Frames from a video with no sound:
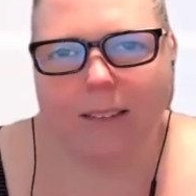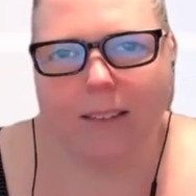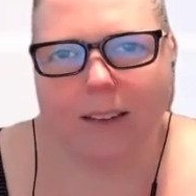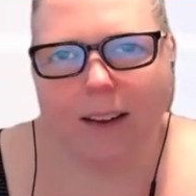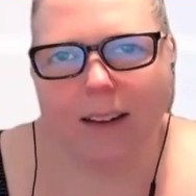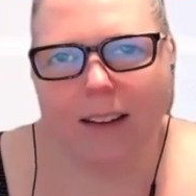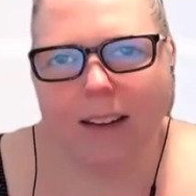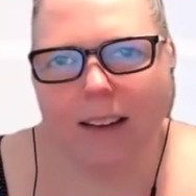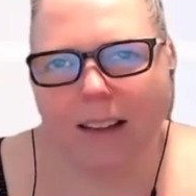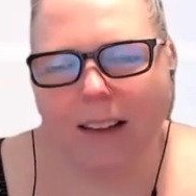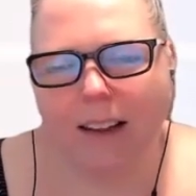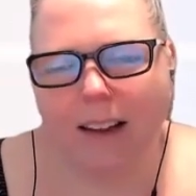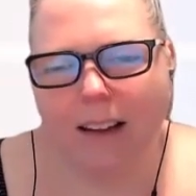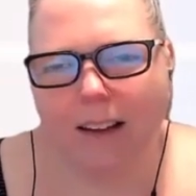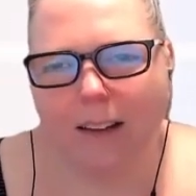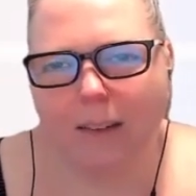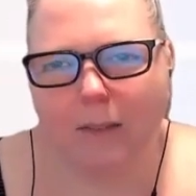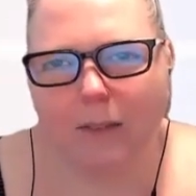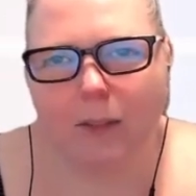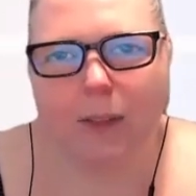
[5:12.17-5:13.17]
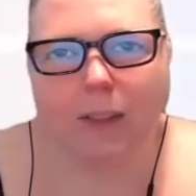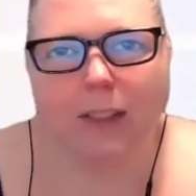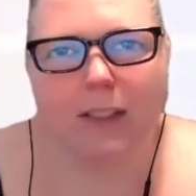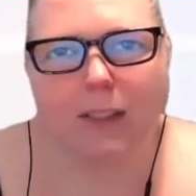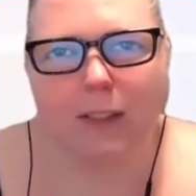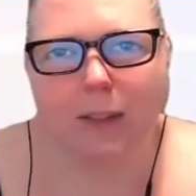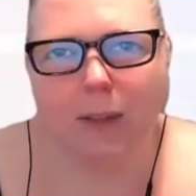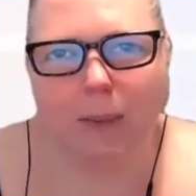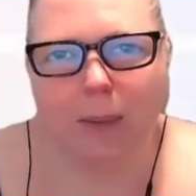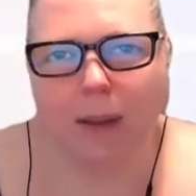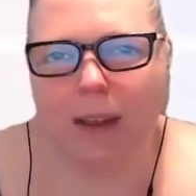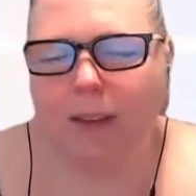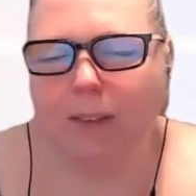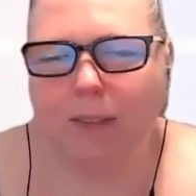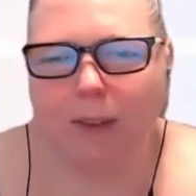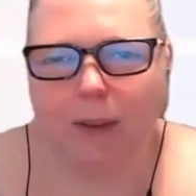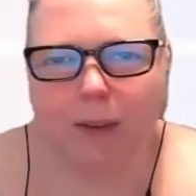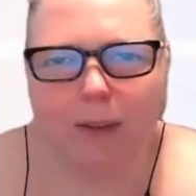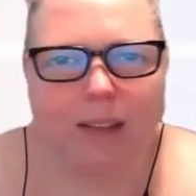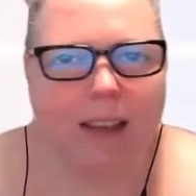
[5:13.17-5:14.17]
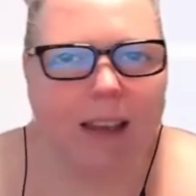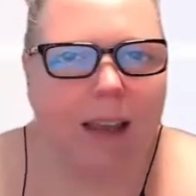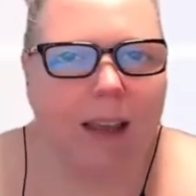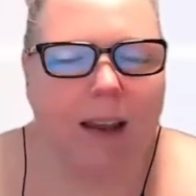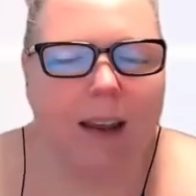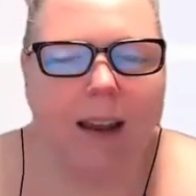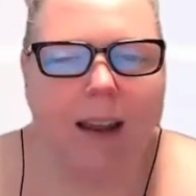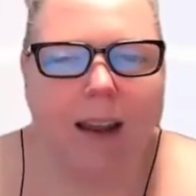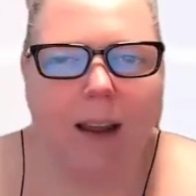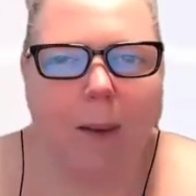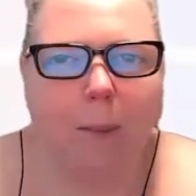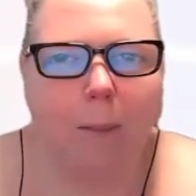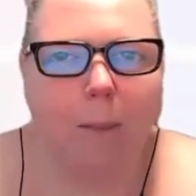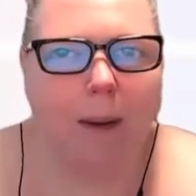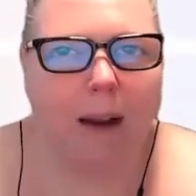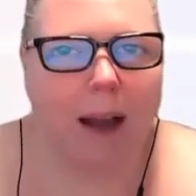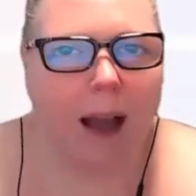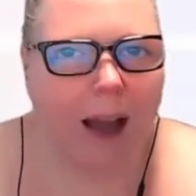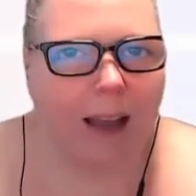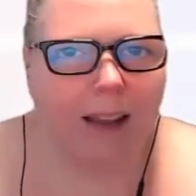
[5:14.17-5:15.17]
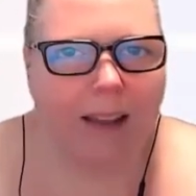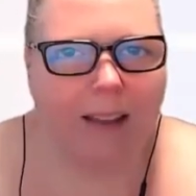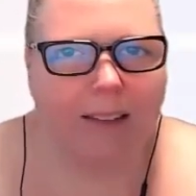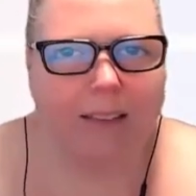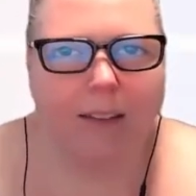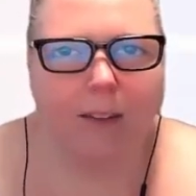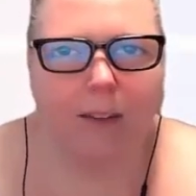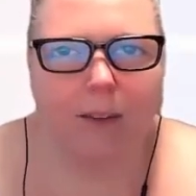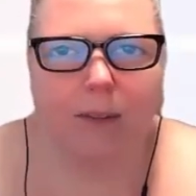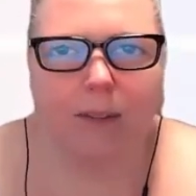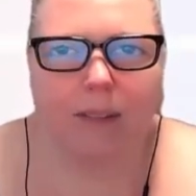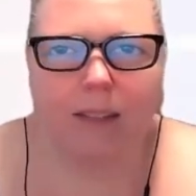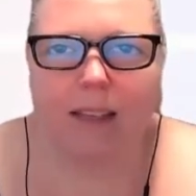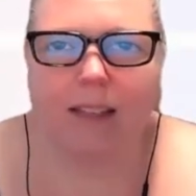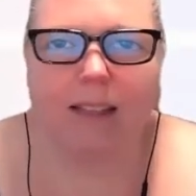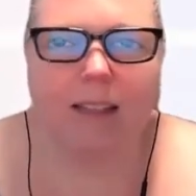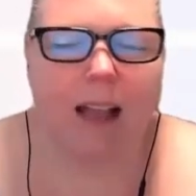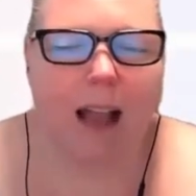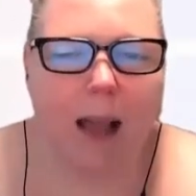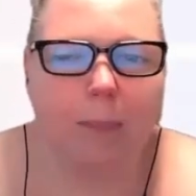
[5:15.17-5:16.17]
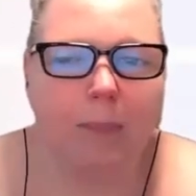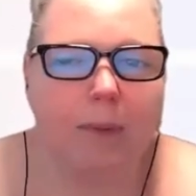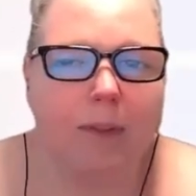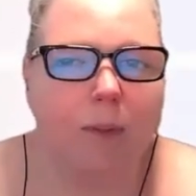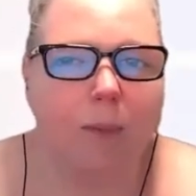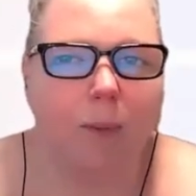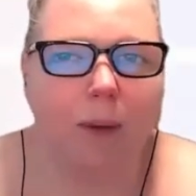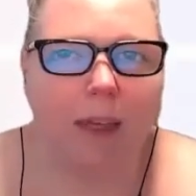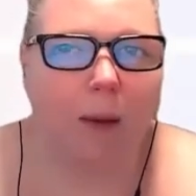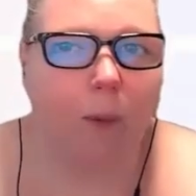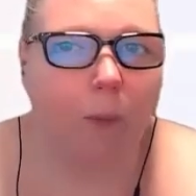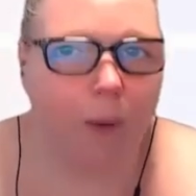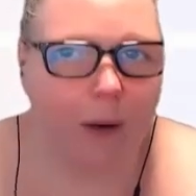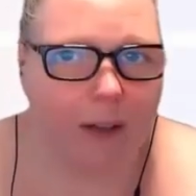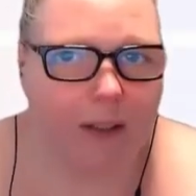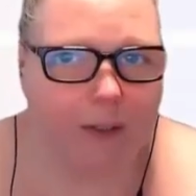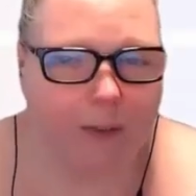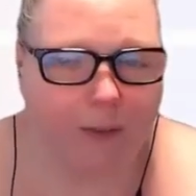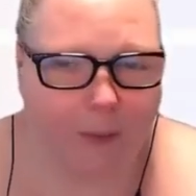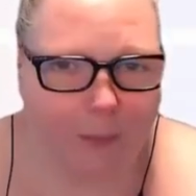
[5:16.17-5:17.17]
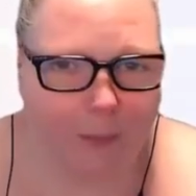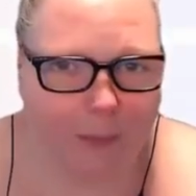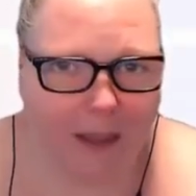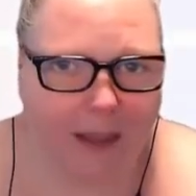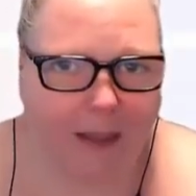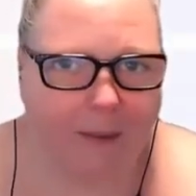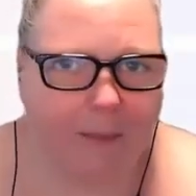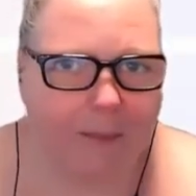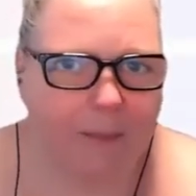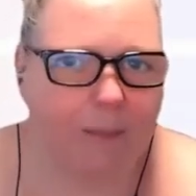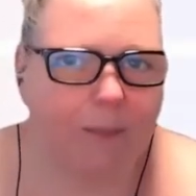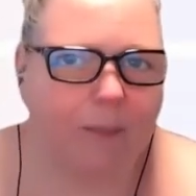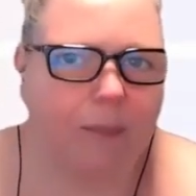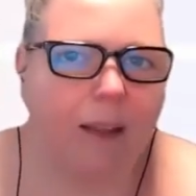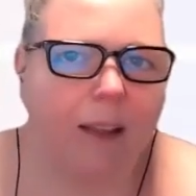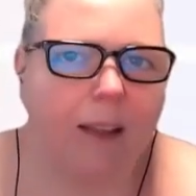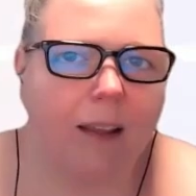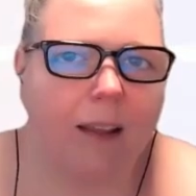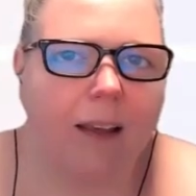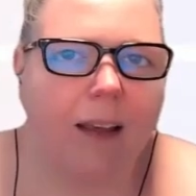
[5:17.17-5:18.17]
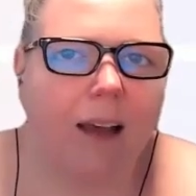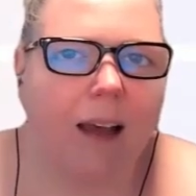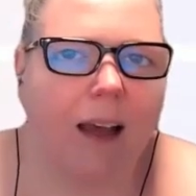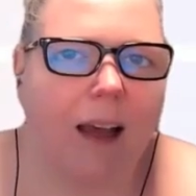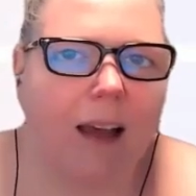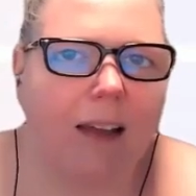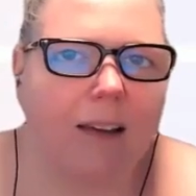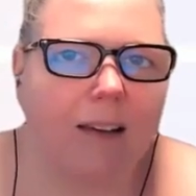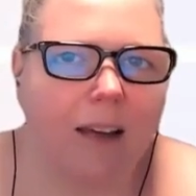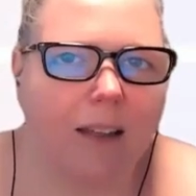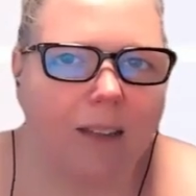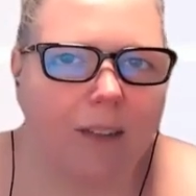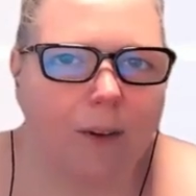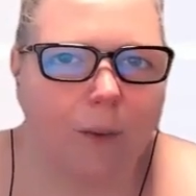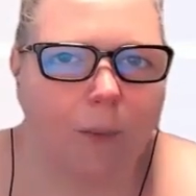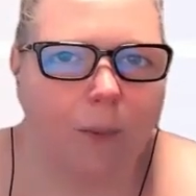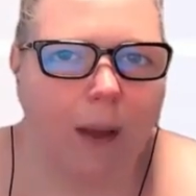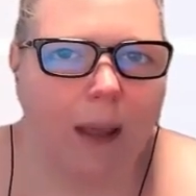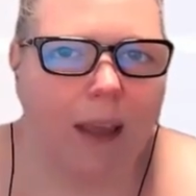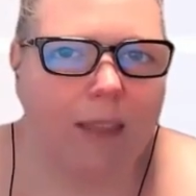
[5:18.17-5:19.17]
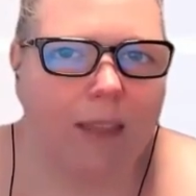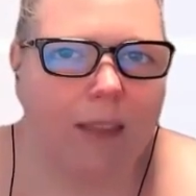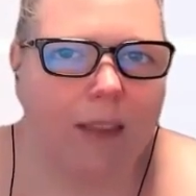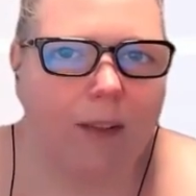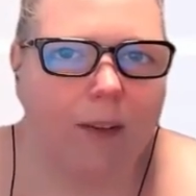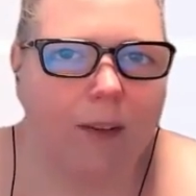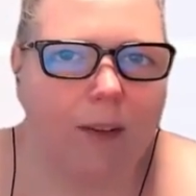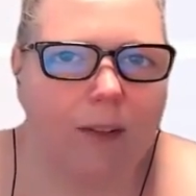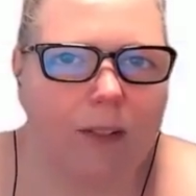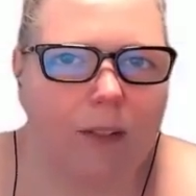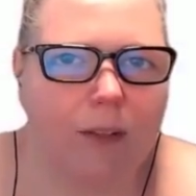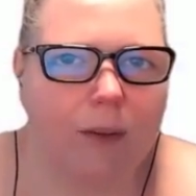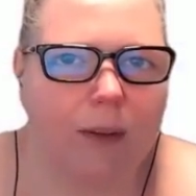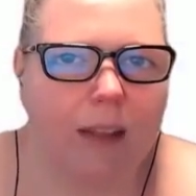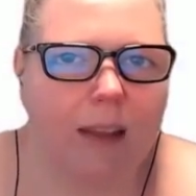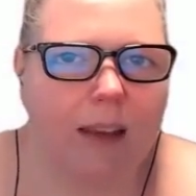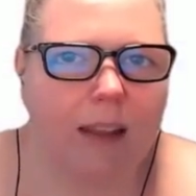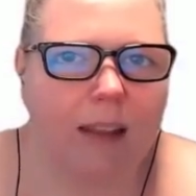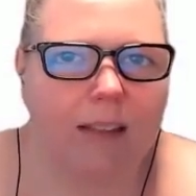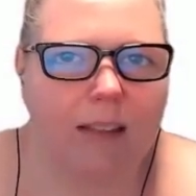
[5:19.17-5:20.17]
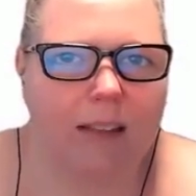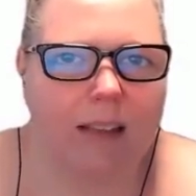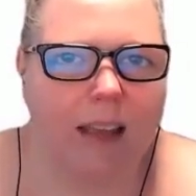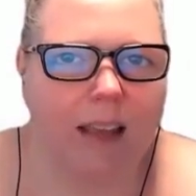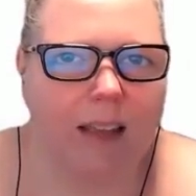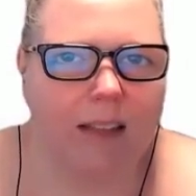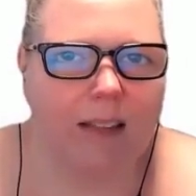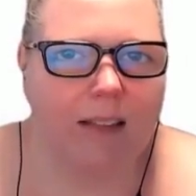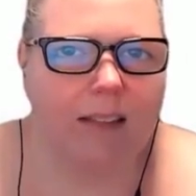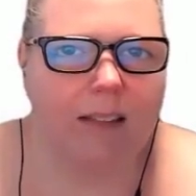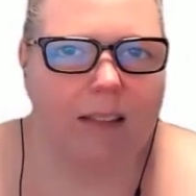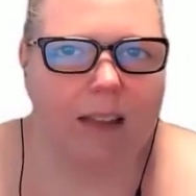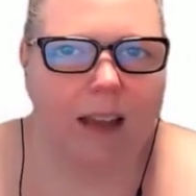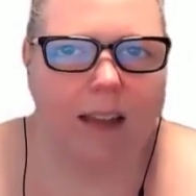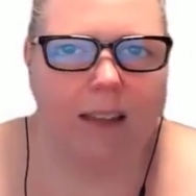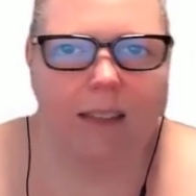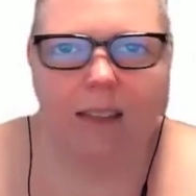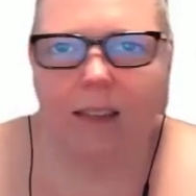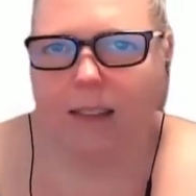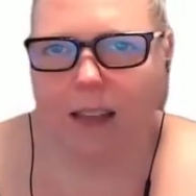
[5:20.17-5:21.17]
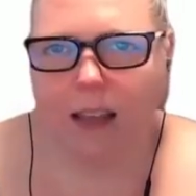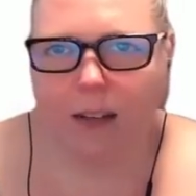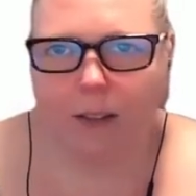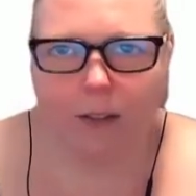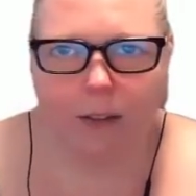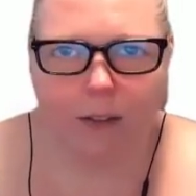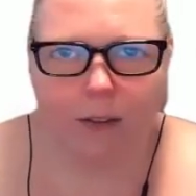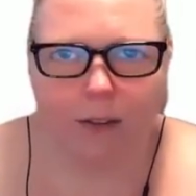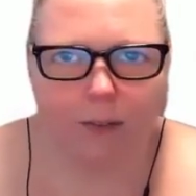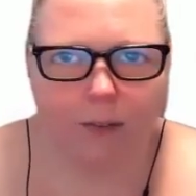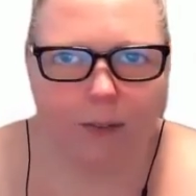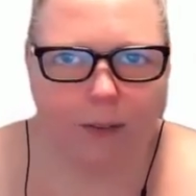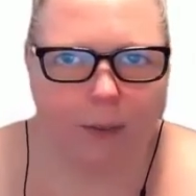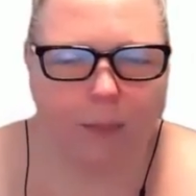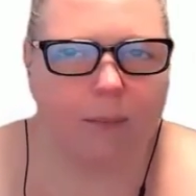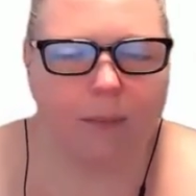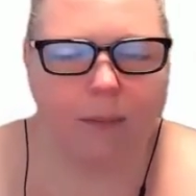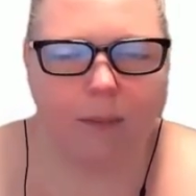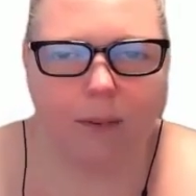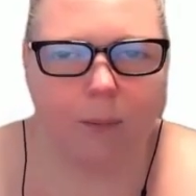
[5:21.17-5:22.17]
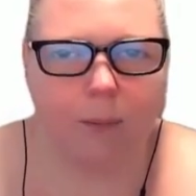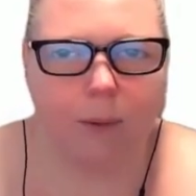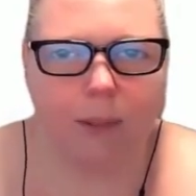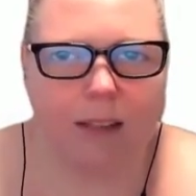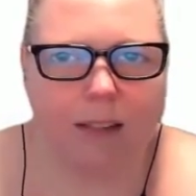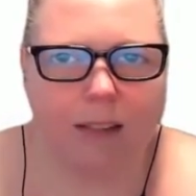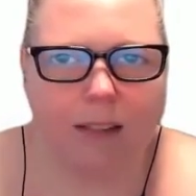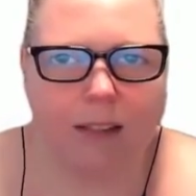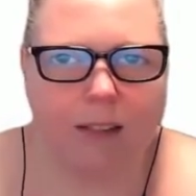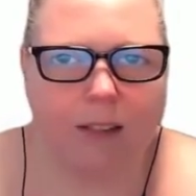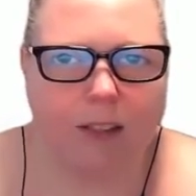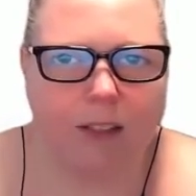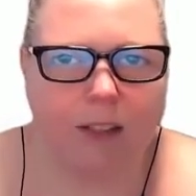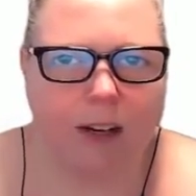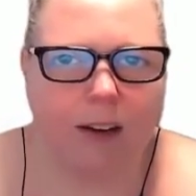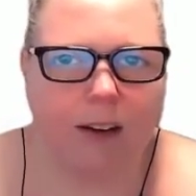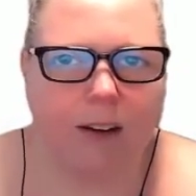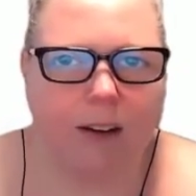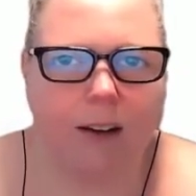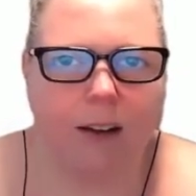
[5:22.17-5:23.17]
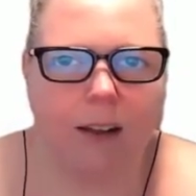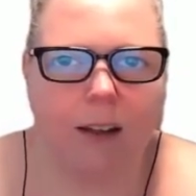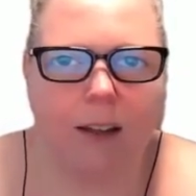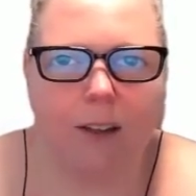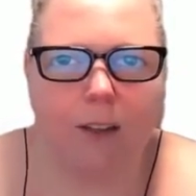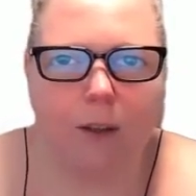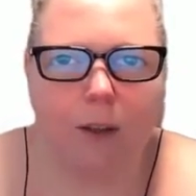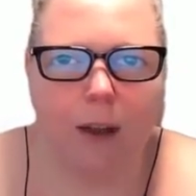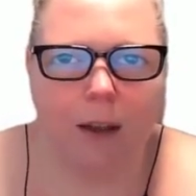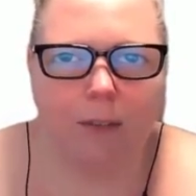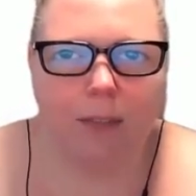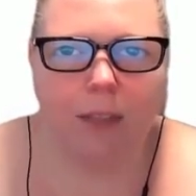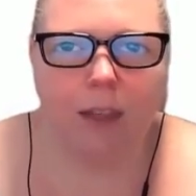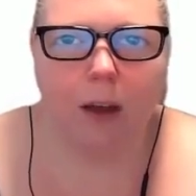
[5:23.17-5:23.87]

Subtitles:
not a traditional way of using it, but I like to use these apps the way it works for me. Another way that you could do it is inside the scheduler from within CinchShare. You have the